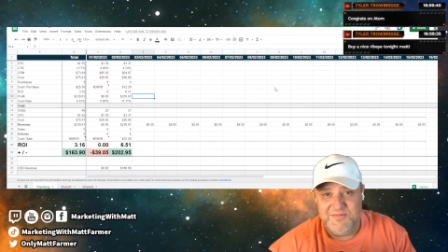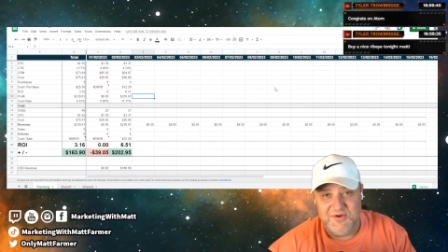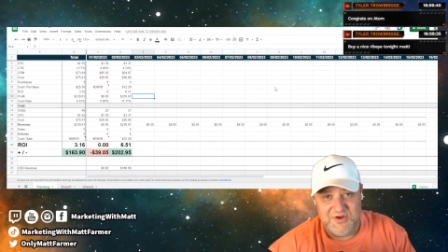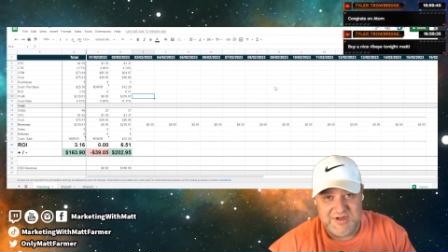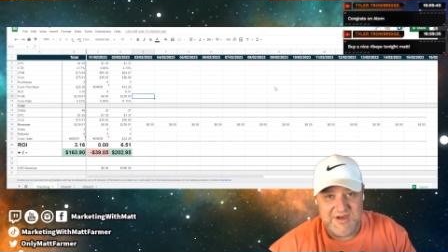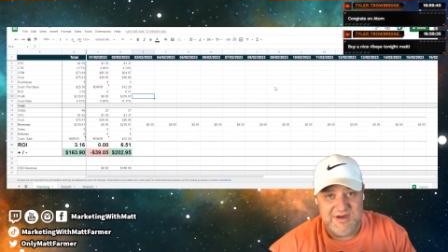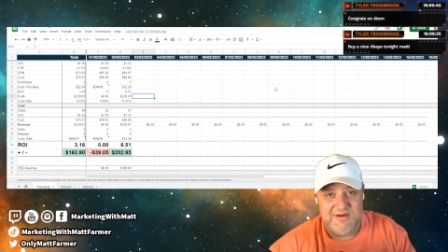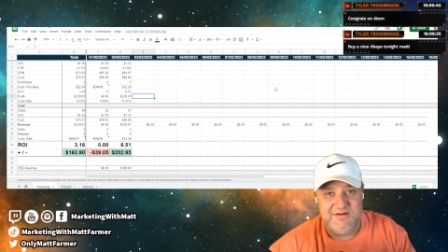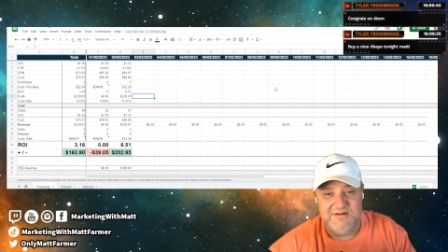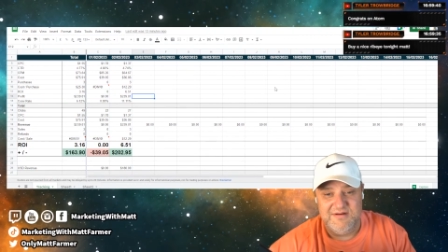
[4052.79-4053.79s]
Appreciate it,
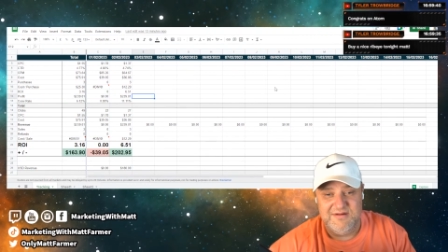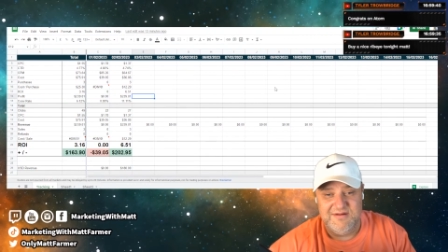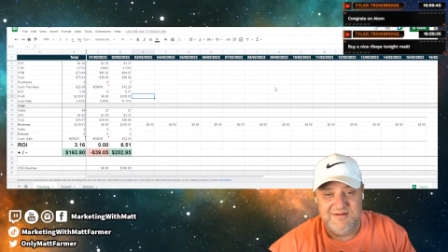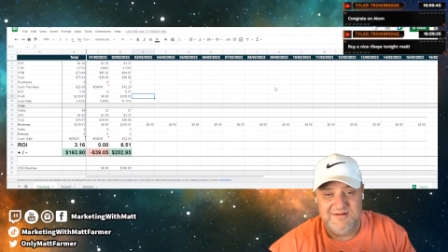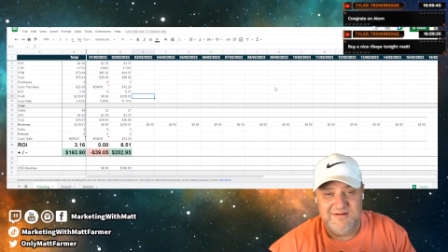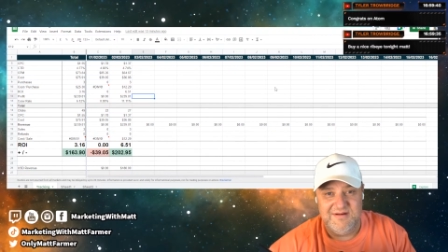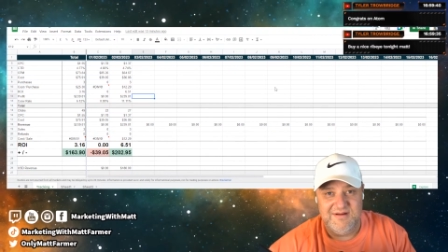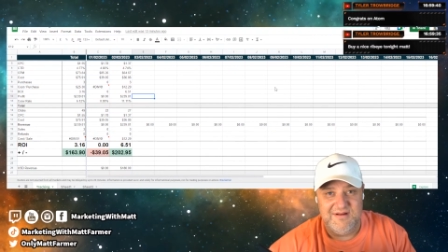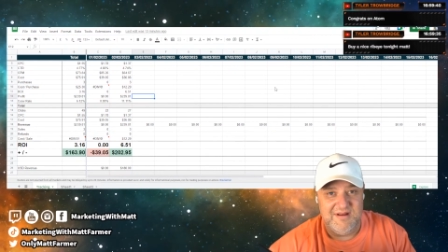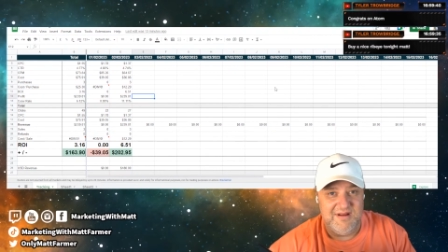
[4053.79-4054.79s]

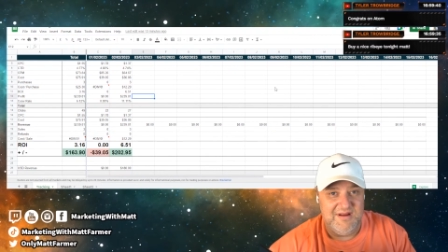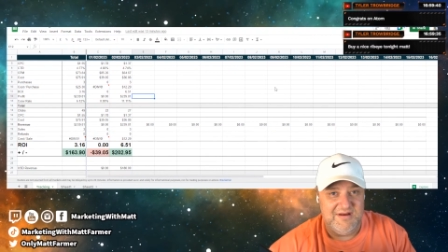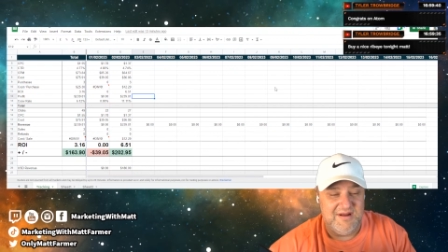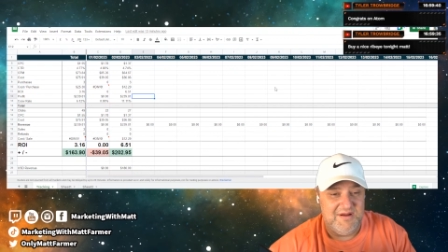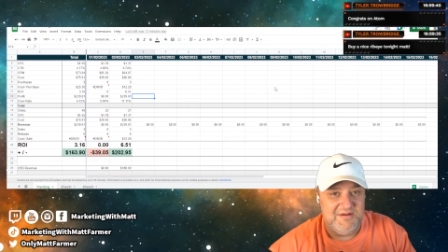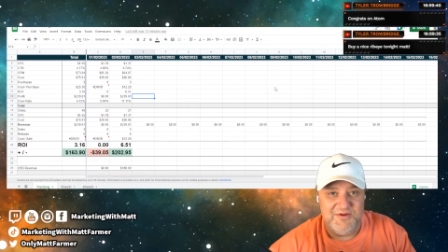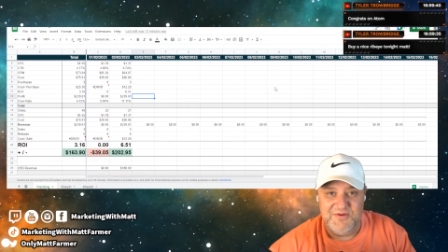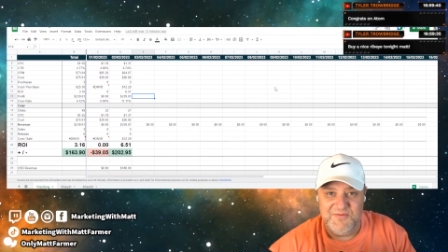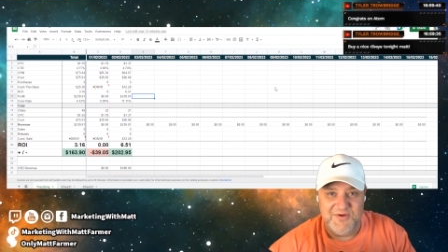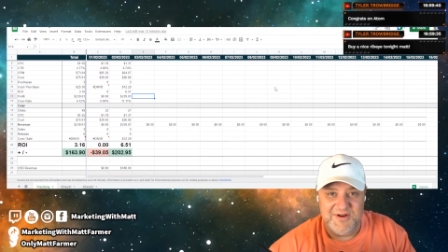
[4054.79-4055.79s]
and looking
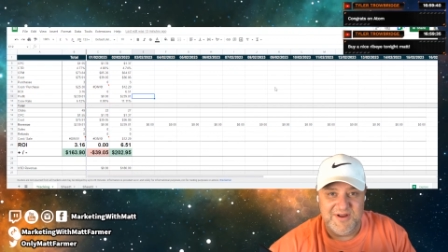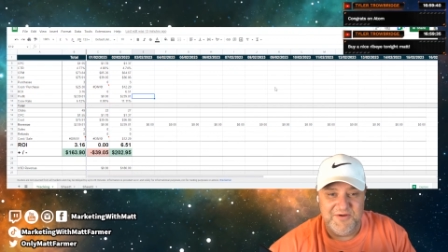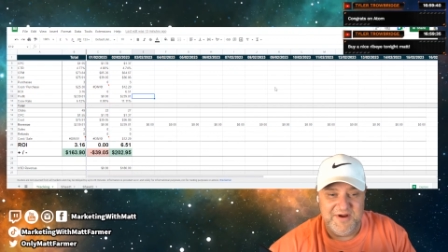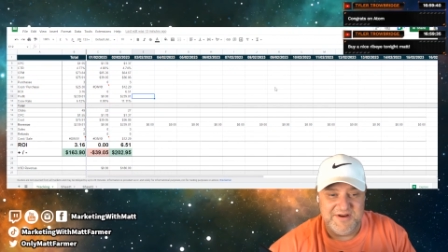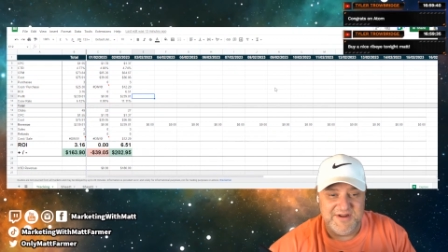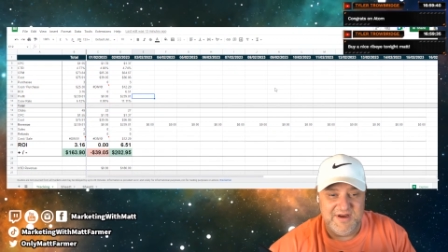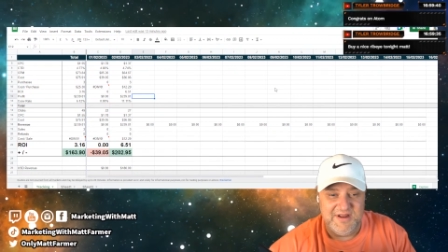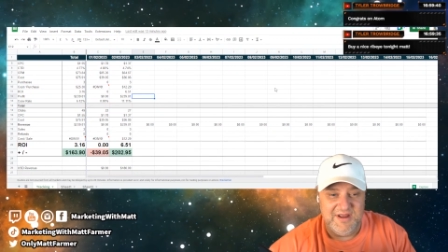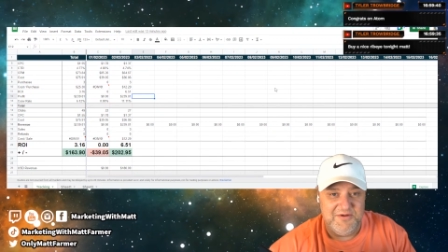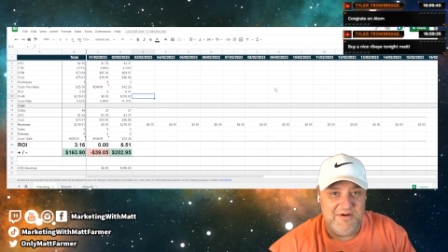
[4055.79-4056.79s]
forward to congratulating
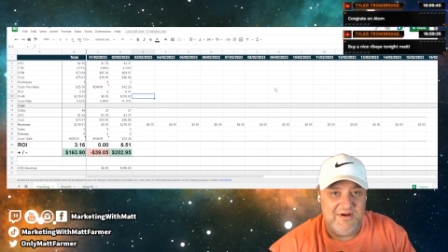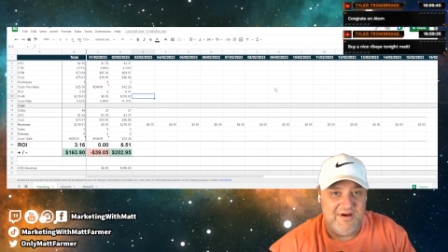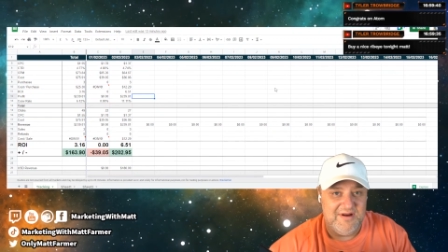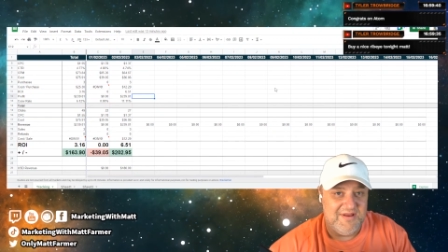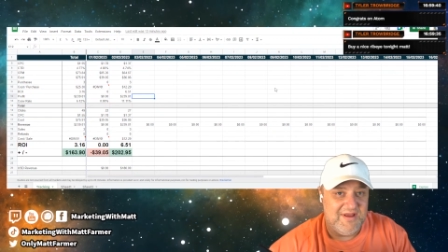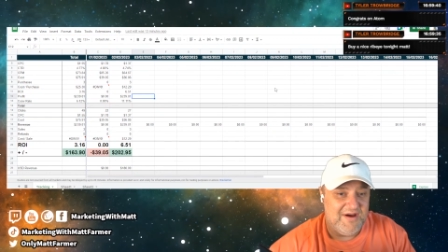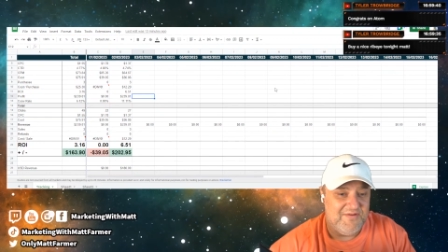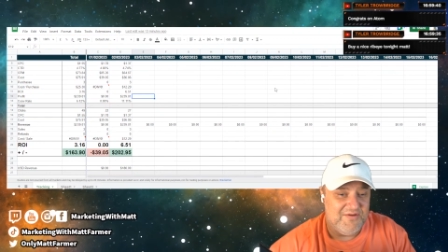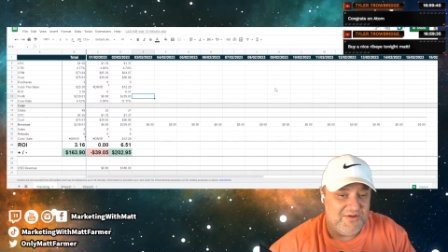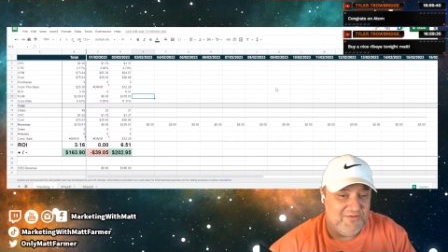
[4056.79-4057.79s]
you on the
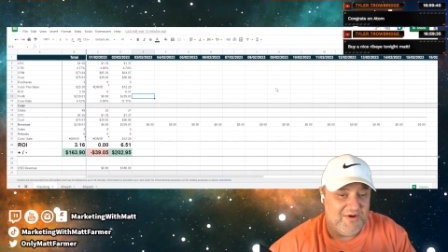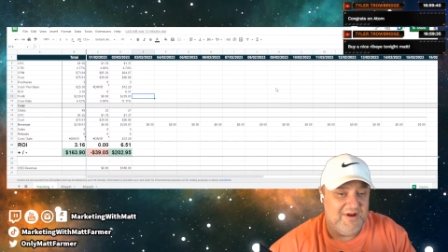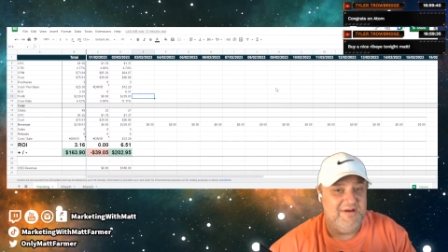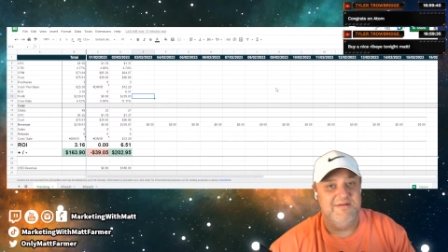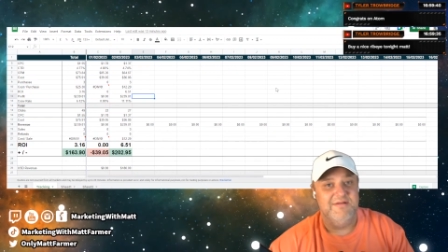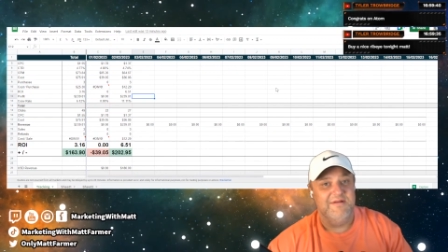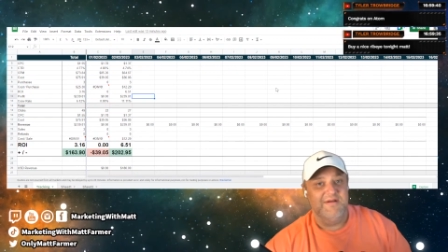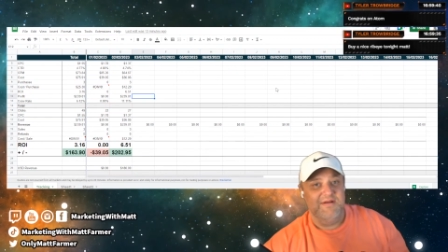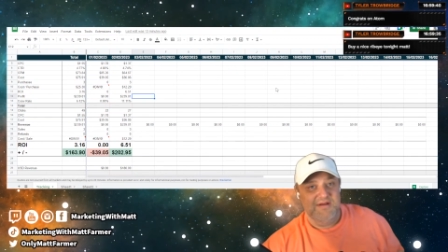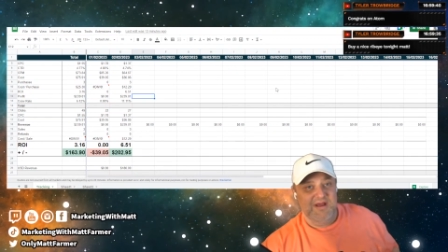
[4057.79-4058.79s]
offers you run
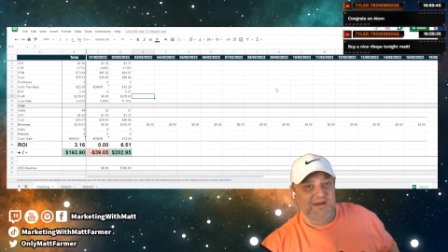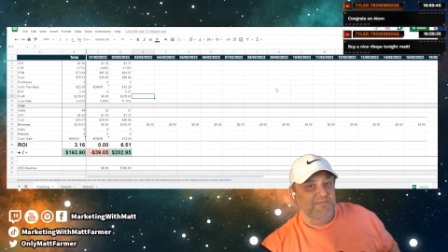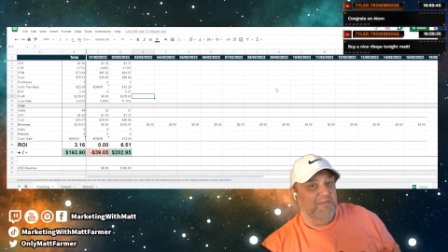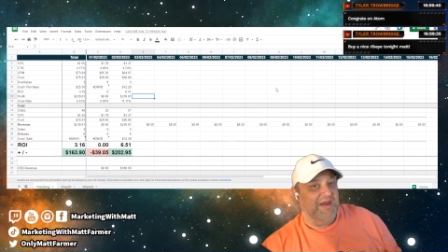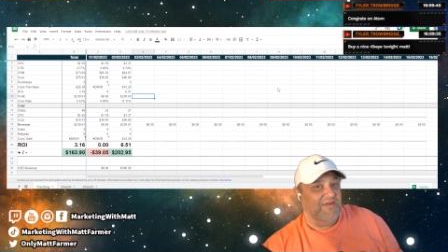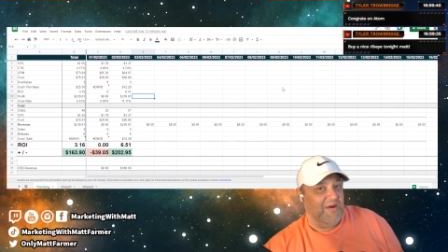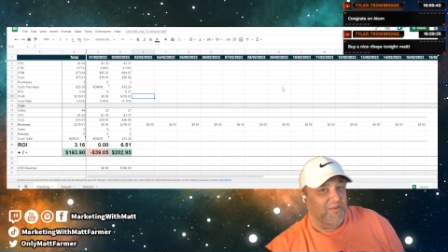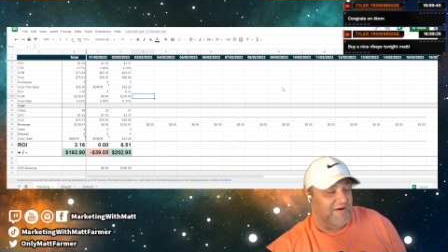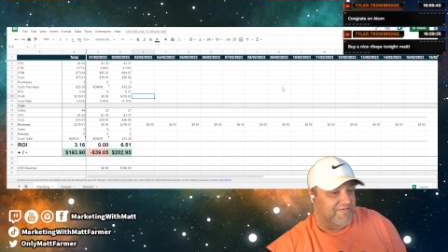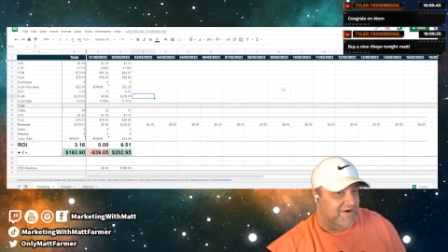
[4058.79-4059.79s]
and make that
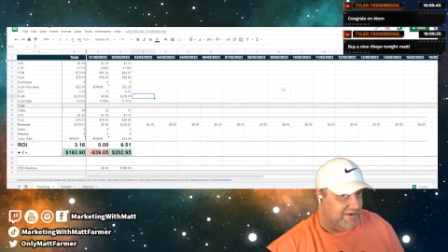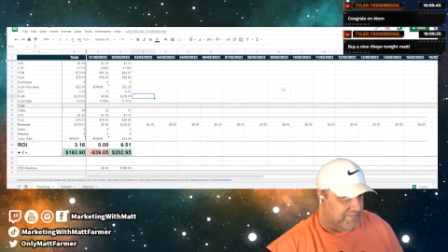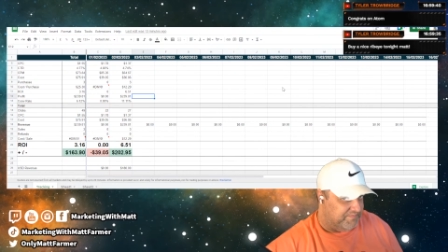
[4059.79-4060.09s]
profit on.